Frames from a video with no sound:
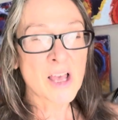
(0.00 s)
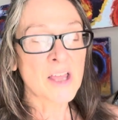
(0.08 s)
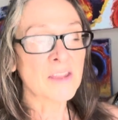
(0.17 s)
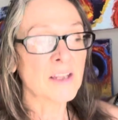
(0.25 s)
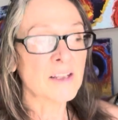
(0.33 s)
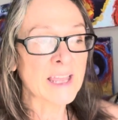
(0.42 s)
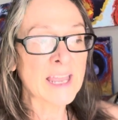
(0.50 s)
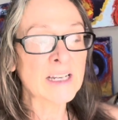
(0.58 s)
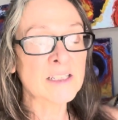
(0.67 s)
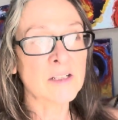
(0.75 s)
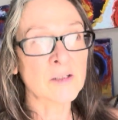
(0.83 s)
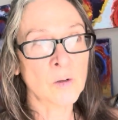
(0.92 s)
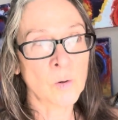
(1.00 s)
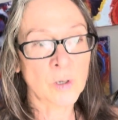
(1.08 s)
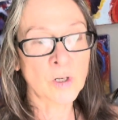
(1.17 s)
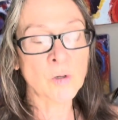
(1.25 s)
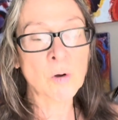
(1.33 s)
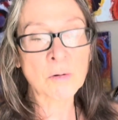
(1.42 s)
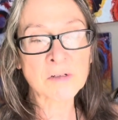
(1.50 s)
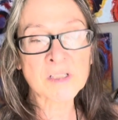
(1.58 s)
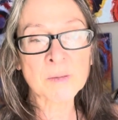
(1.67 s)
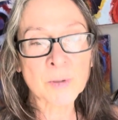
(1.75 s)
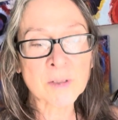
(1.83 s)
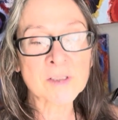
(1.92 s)
the landlord who owns the
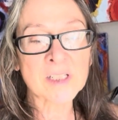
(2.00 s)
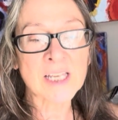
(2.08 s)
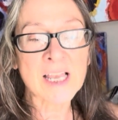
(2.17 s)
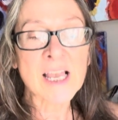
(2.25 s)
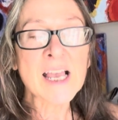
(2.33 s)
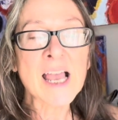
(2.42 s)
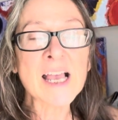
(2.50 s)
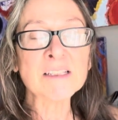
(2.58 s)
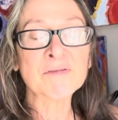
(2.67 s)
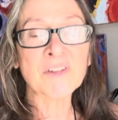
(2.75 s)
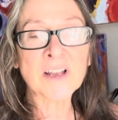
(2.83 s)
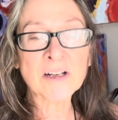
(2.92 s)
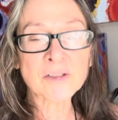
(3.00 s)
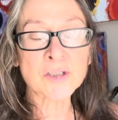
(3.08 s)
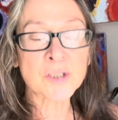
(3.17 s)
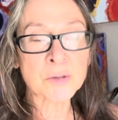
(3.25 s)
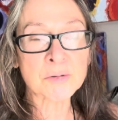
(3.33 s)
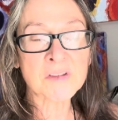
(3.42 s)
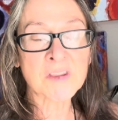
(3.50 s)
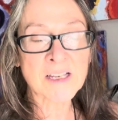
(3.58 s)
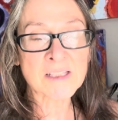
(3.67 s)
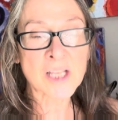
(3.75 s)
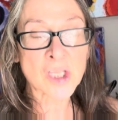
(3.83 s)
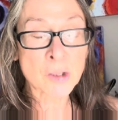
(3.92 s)
building has failed to do
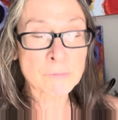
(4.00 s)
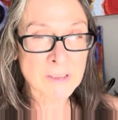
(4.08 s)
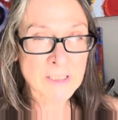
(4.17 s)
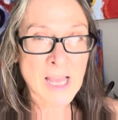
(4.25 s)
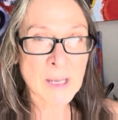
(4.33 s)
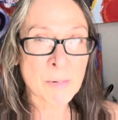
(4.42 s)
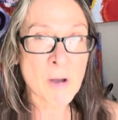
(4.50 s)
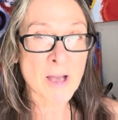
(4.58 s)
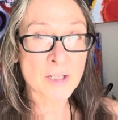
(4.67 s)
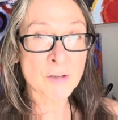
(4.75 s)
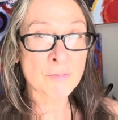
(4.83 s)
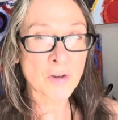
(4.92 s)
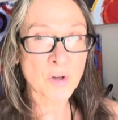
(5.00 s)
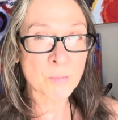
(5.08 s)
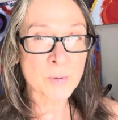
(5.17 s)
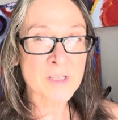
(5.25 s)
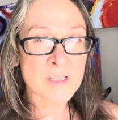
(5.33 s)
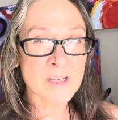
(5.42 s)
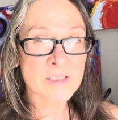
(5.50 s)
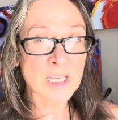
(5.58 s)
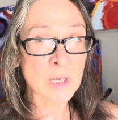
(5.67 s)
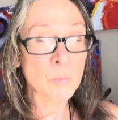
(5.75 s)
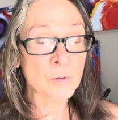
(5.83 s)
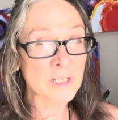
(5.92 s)
things that you rely upon to run your business
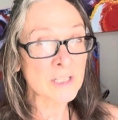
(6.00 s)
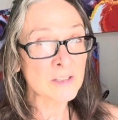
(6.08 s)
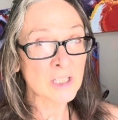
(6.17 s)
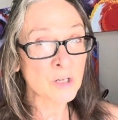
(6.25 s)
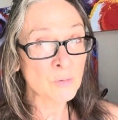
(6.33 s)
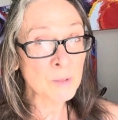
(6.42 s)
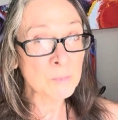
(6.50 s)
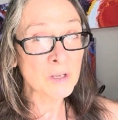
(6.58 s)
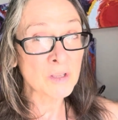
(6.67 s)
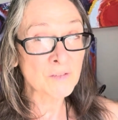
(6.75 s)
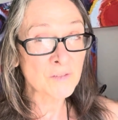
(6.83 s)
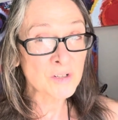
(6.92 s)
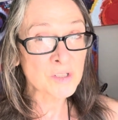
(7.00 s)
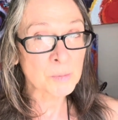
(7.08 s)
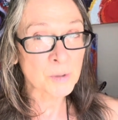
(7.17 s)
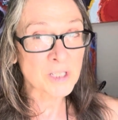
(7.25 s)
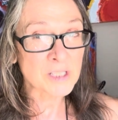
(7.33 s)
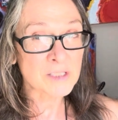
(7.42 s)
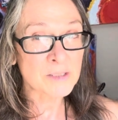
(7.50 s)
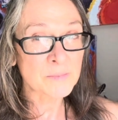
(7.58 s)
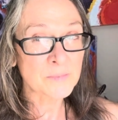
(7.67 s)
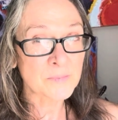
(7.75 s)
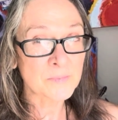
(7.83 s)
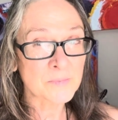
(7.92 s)
and were in the agreement in the first place.
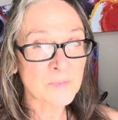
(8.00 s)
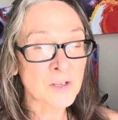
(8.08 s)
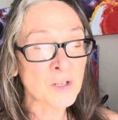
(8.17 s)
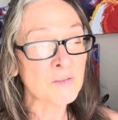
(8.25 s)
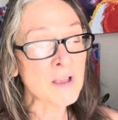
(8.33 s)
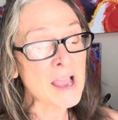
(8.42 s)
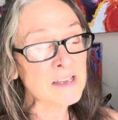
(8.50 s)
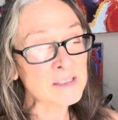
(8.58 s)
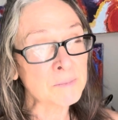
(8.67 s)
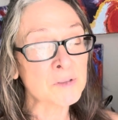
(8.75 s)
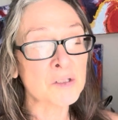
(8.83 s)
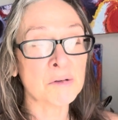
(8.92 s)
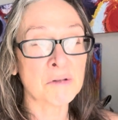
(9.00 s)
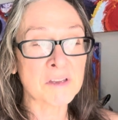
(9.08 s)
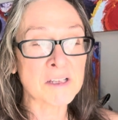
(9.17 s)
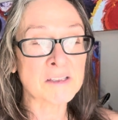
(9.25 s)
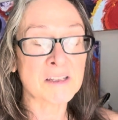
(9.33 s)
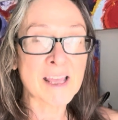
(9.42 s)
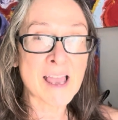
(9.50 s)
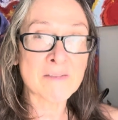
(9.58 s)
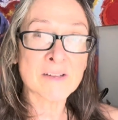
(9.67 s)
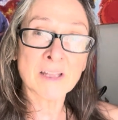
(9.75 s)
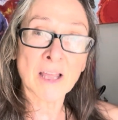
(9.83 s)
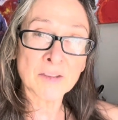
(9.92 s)
And you've asked them to do things and they
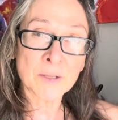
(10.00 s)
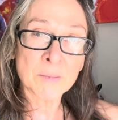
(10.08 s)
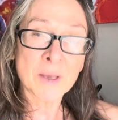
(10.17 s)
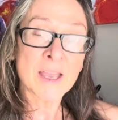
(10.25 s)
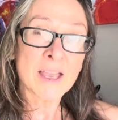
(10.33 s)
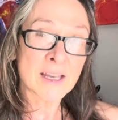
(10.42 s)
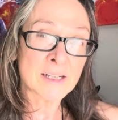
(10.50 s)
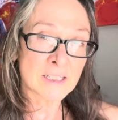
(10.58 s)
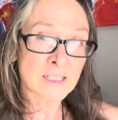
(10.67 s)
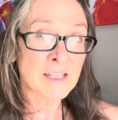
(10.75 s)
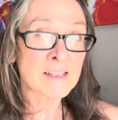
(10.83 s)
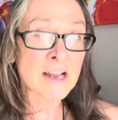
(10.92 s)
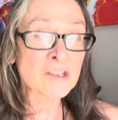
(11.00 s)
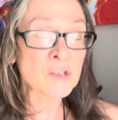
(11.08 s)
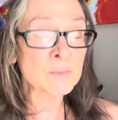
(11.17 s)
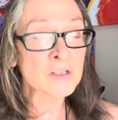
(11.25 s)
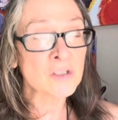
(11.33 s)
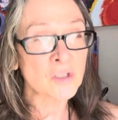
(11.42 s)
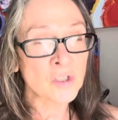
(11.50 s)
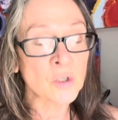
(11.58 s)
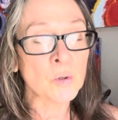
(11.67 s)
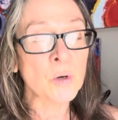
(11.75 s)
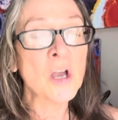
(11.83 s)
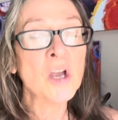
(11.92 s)
haven't done them, and it is a detriment to
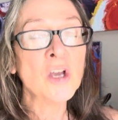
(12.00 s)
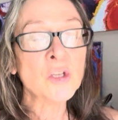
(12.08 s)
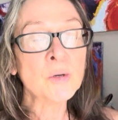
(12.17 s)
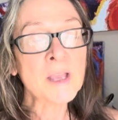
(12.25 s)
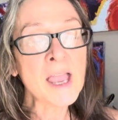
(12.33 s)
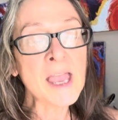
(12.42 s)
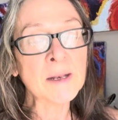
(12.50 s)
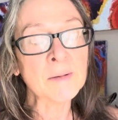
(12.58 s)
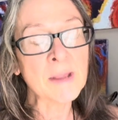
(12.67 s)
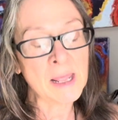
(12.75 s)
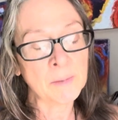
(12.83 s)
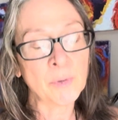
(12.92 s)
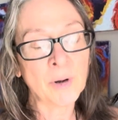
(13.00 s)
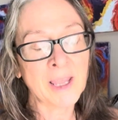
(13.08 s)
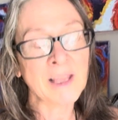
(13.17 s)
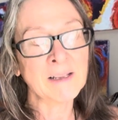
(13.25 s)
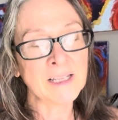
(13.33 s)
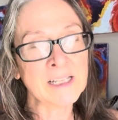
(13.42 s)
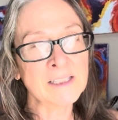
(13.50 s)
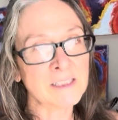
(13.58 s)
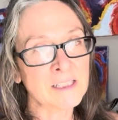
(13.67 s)
you. You can then break a lease, and